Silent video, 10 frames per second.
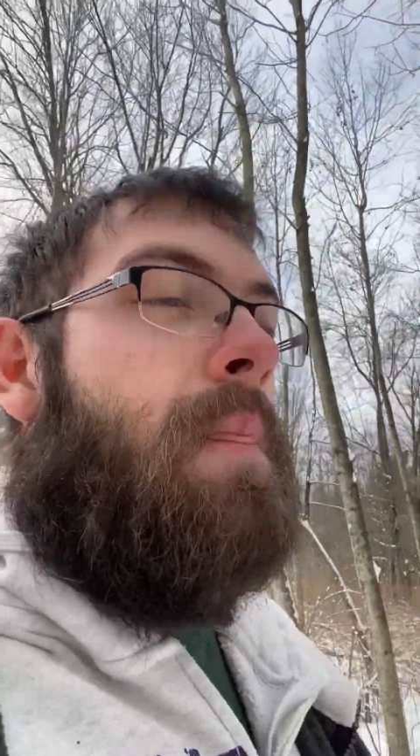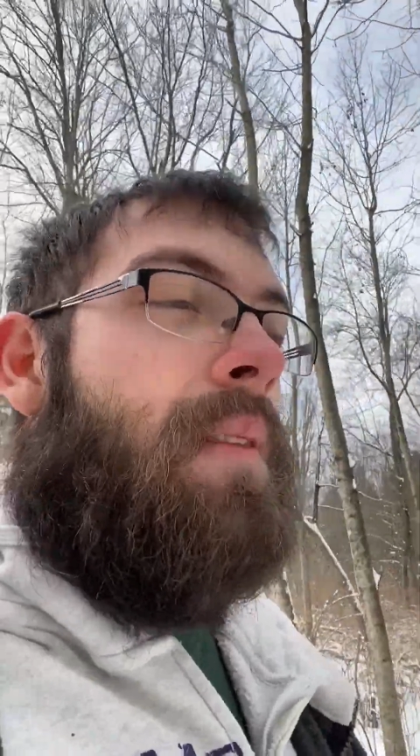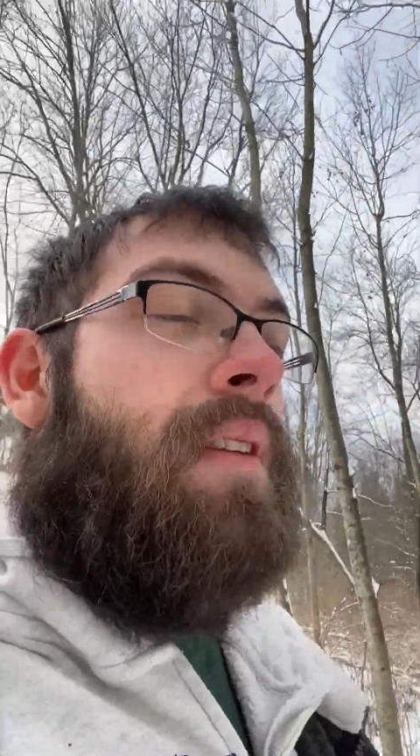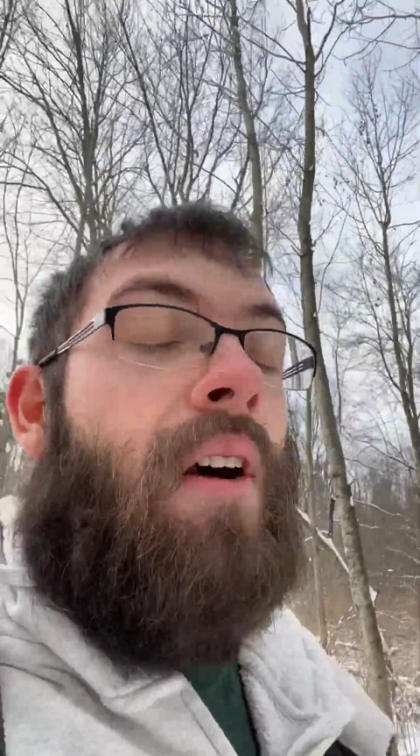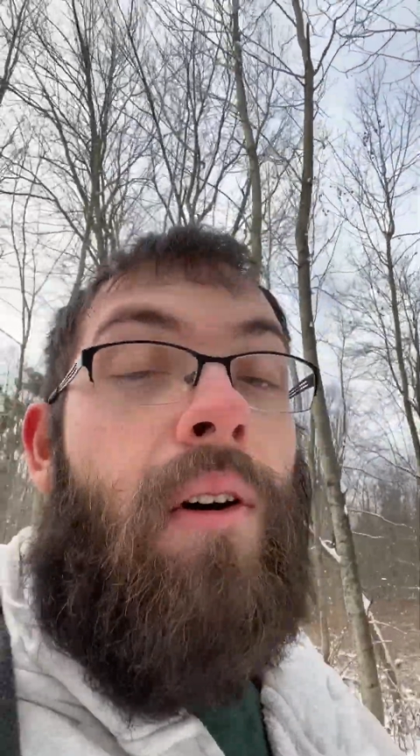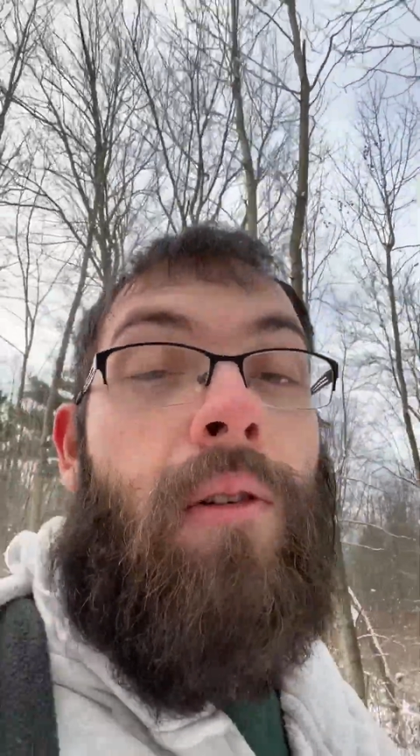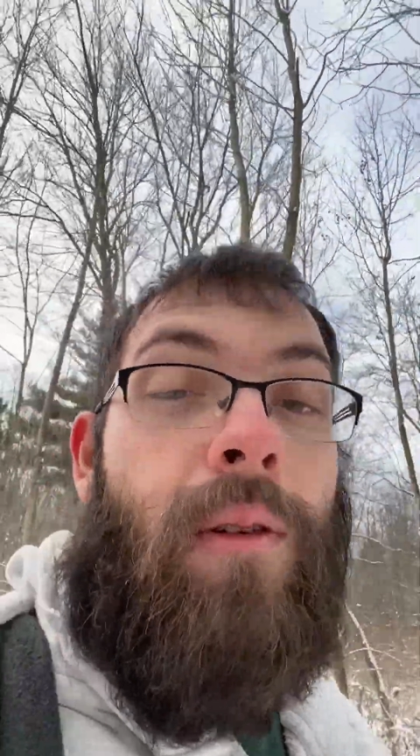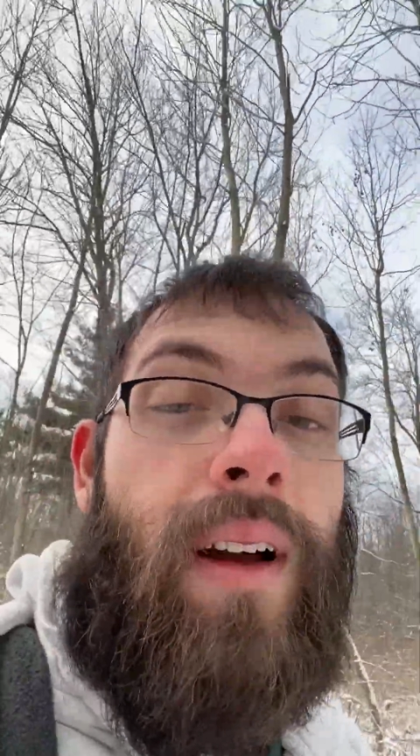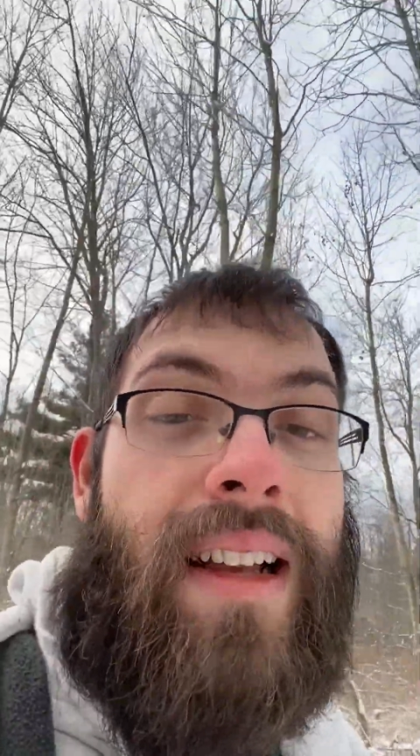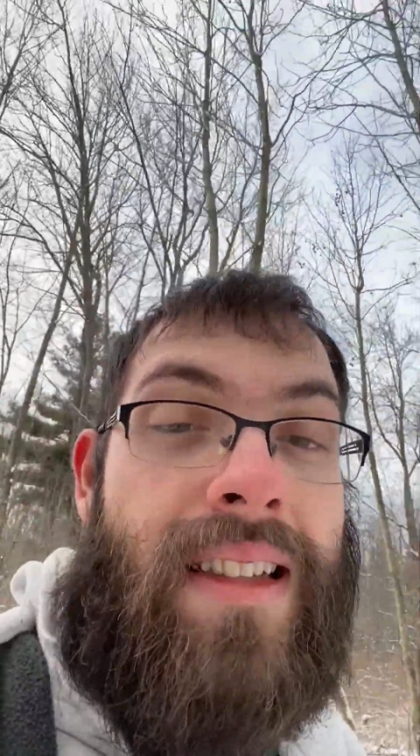
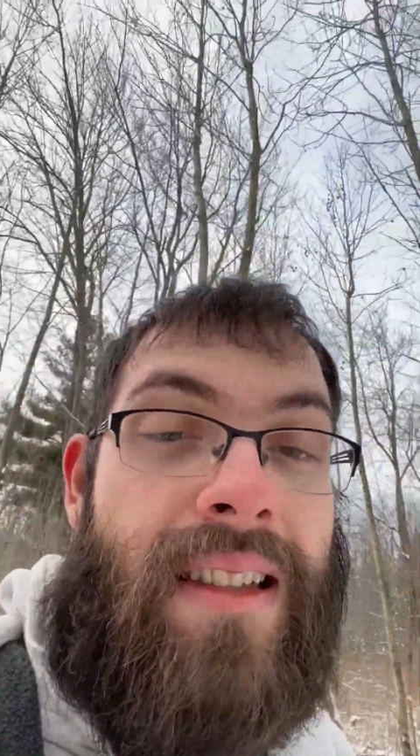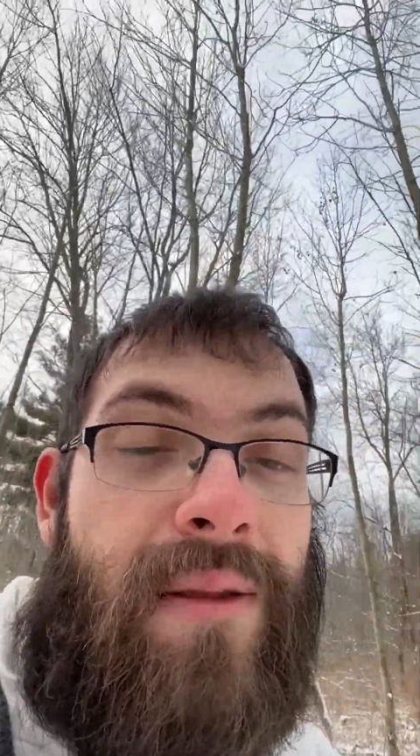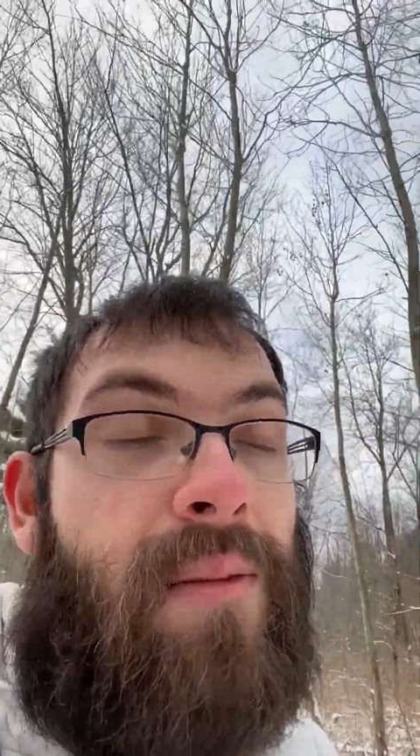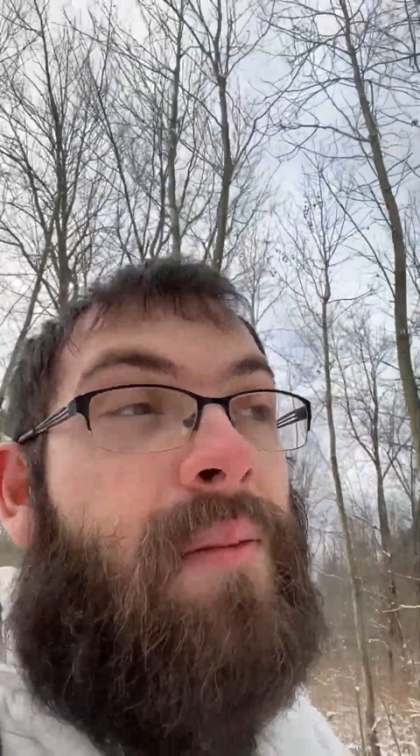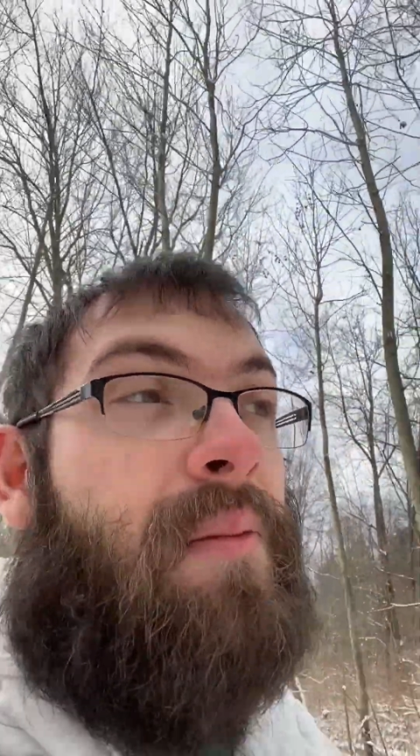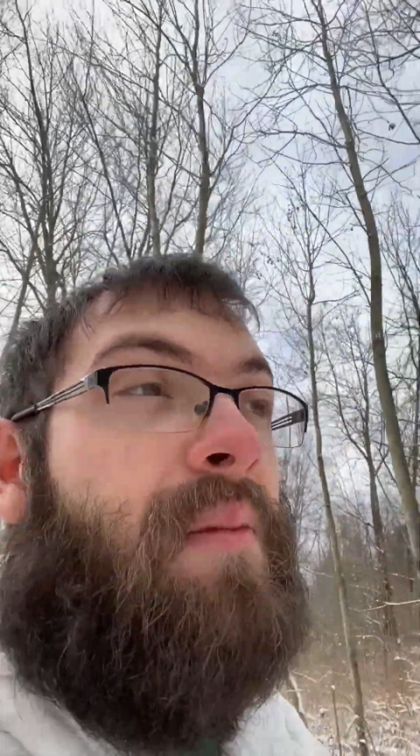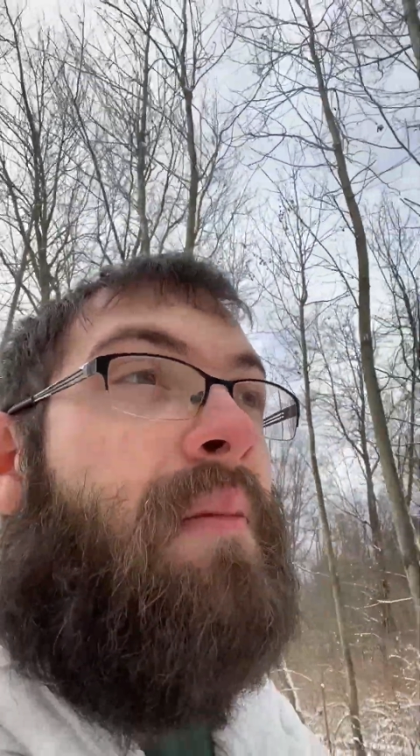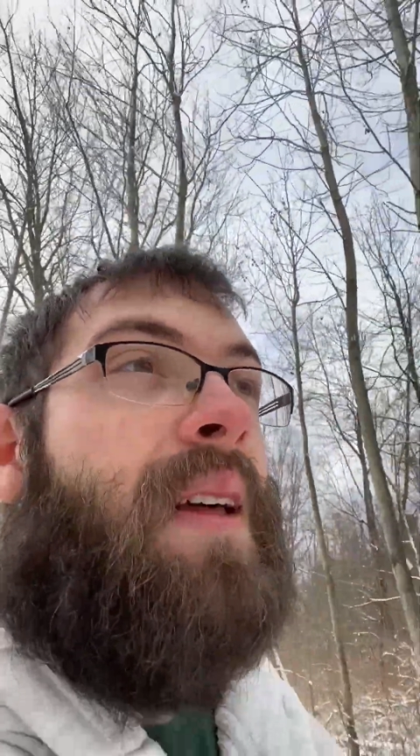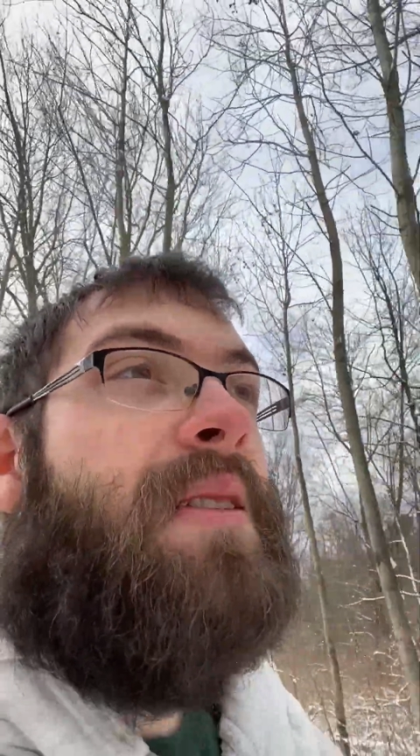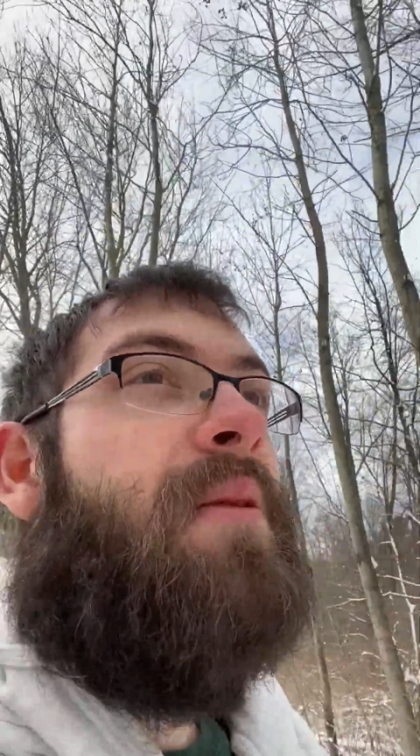So
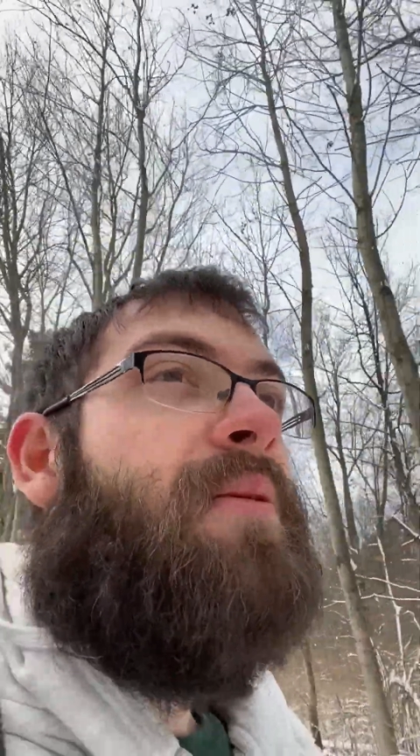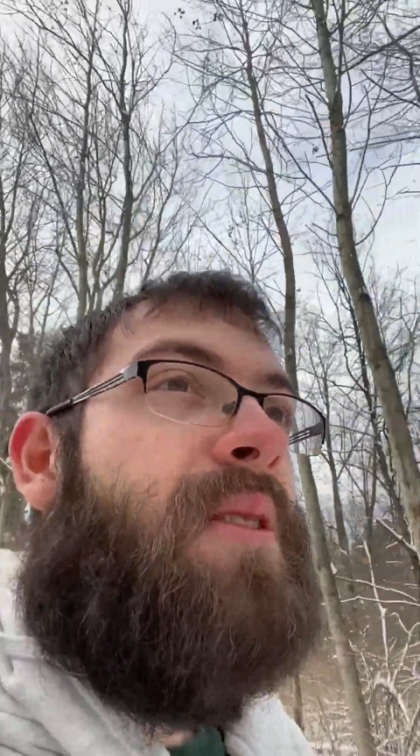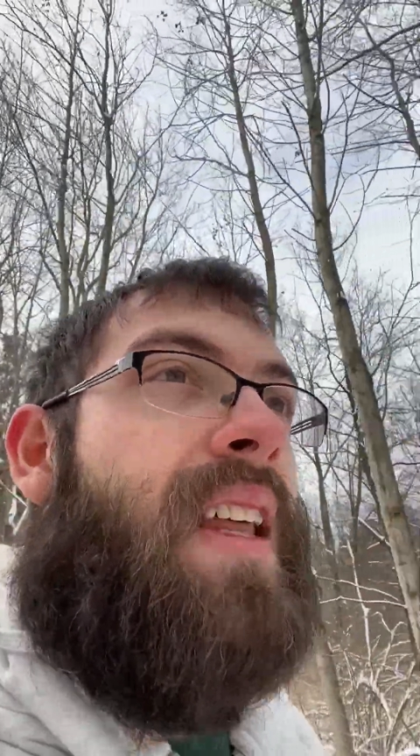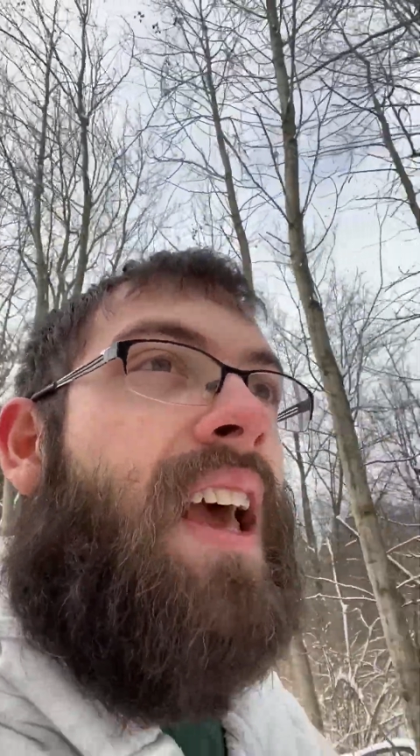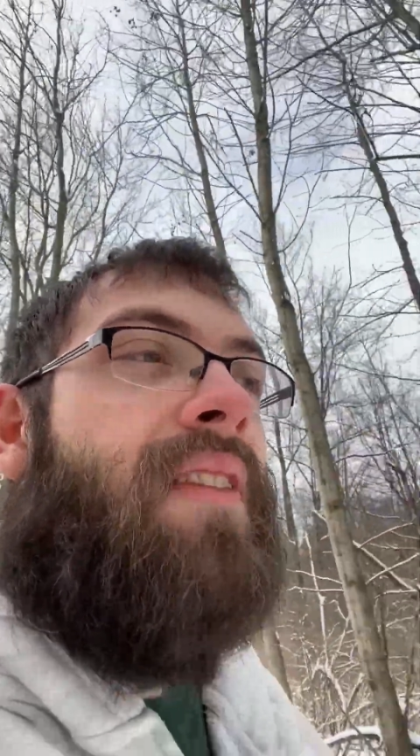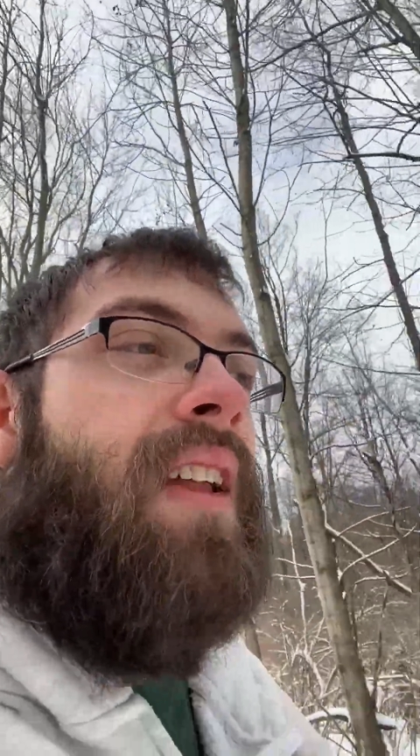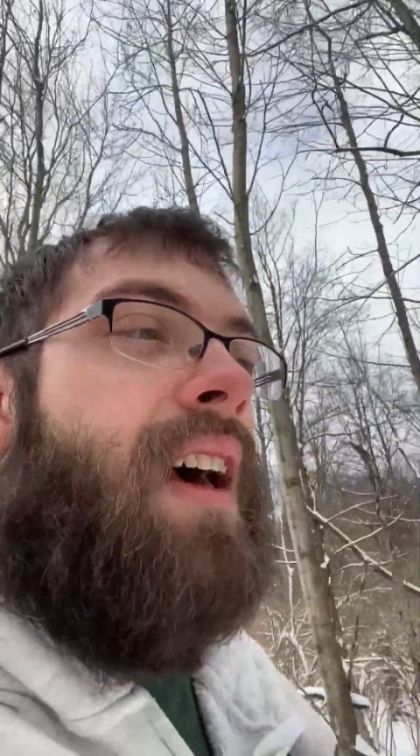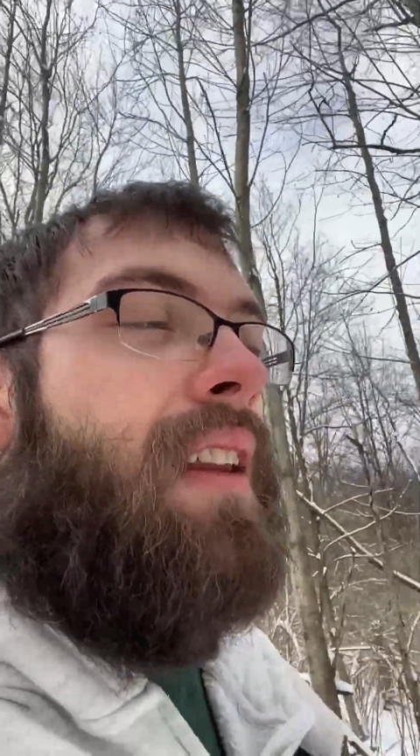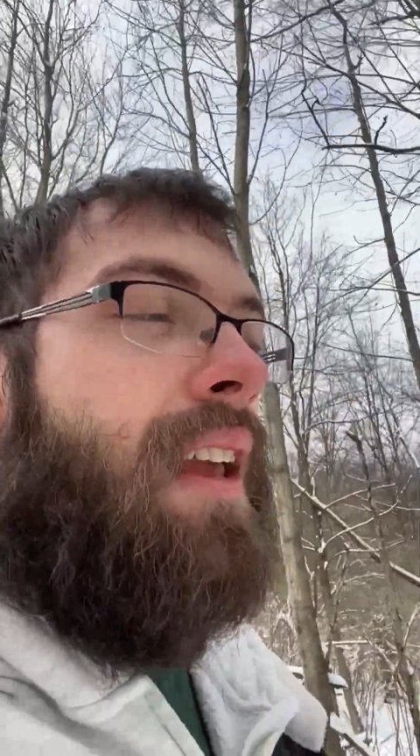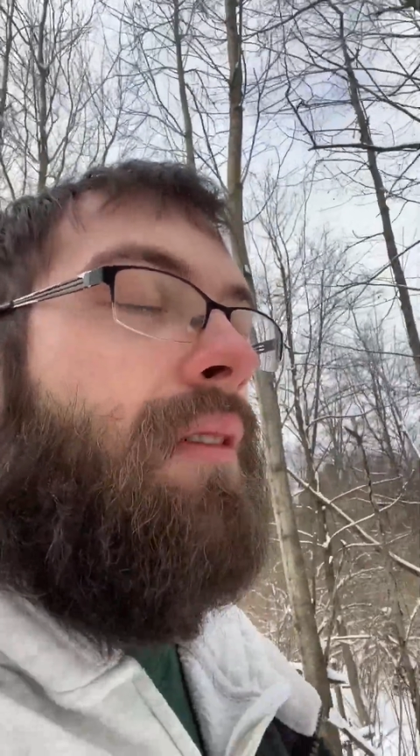might as well just have it
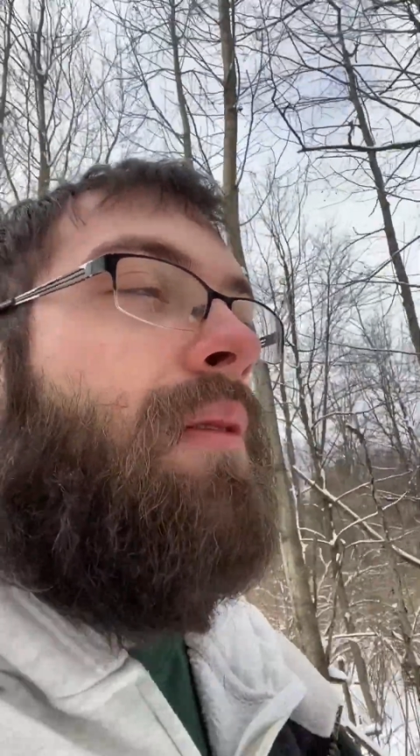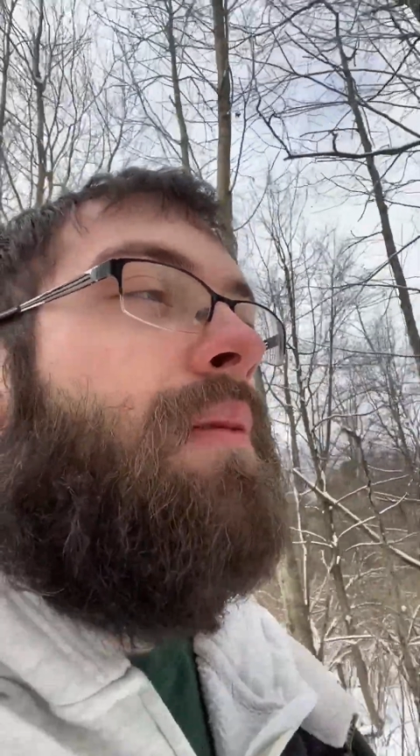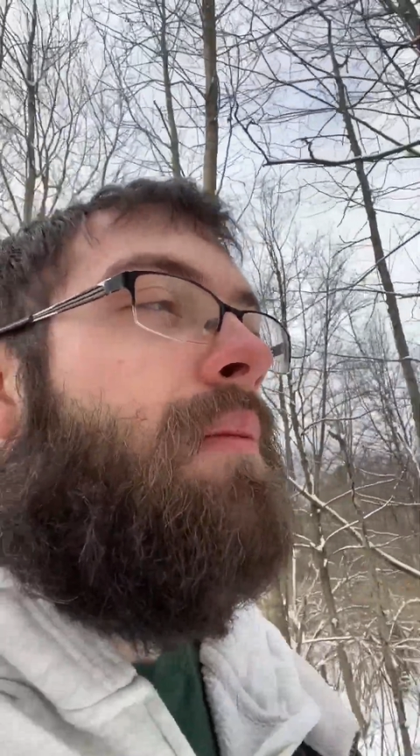on